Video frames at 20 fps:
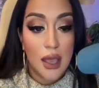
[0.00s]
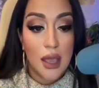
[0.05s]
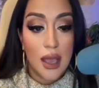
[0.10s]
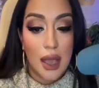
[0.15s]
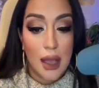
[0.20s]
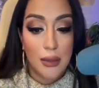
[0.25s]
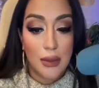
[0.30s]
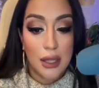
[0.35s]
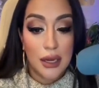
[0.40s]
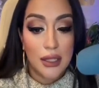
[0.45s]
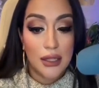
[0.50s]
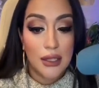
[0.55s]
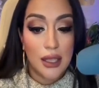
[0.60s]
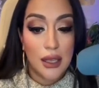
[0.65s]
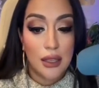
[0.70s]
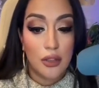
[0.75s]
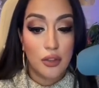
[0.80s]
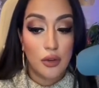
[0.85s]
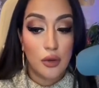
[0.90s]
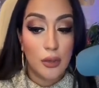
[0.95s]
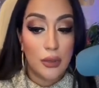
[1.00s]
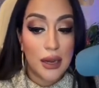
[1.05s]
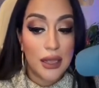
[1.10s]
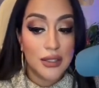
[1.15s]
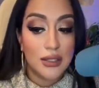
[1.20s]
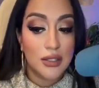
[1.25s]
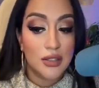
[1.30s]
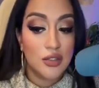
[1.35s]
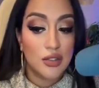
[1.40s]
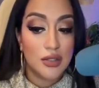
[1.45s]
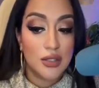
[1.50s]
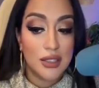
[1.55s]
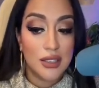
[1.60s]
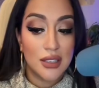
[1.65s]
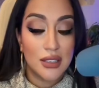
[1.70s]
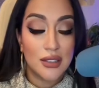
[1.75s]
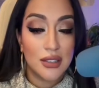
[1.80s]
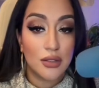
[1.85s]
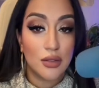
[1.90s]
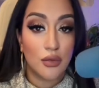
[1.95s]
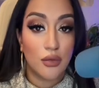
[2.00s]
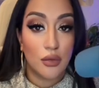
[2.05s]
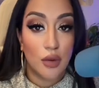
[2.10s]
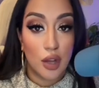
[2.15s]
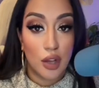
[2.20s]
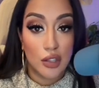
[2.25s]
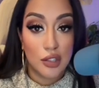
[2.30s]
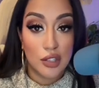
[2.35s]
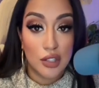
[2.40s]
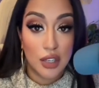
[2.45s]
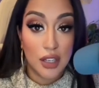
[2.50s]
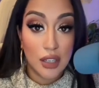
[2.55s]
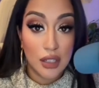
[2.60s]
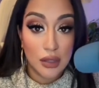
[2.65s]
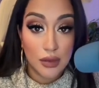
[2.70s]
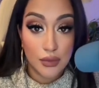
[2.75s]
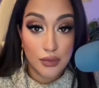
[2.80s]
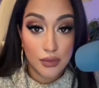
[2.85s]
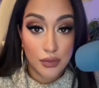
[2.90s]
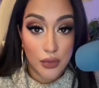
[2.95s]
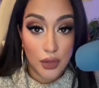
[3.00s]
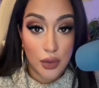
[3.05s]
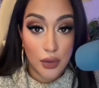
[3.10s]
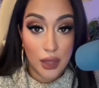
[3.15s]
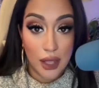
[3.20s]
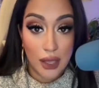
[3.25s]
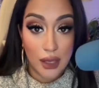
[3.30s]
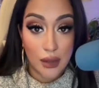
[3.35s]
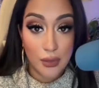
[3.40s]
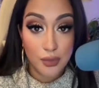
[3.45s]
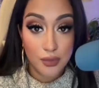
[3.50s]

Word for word: I'm getting that you planted your seeds in the wrong dirt, okay?